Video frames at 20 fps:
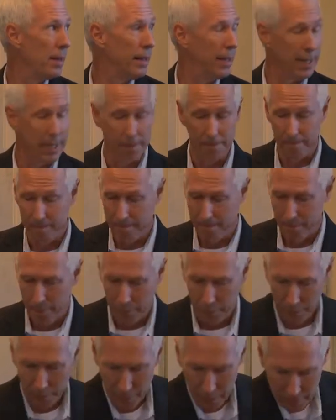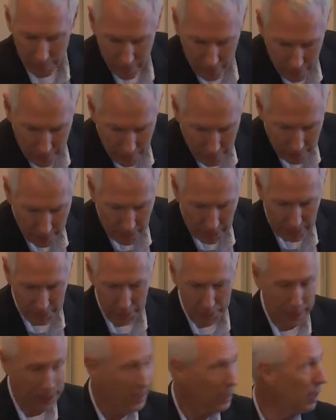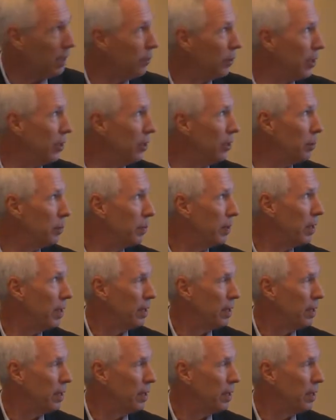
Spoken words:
And speaking of Hadoop,